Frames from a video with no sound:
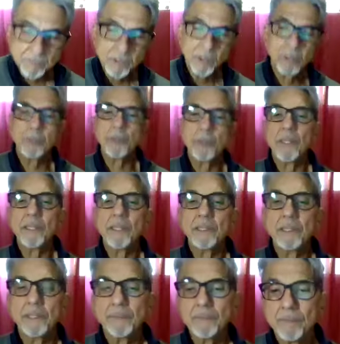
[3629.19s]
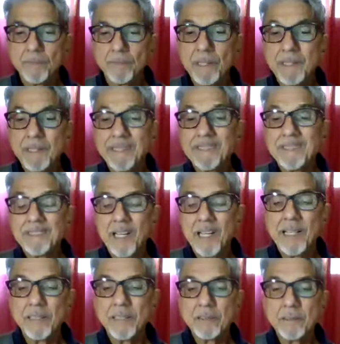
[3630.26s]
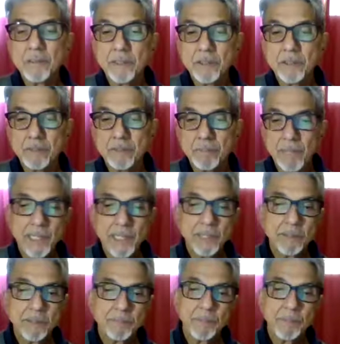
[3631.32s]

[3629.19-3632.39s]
operating inside his mind.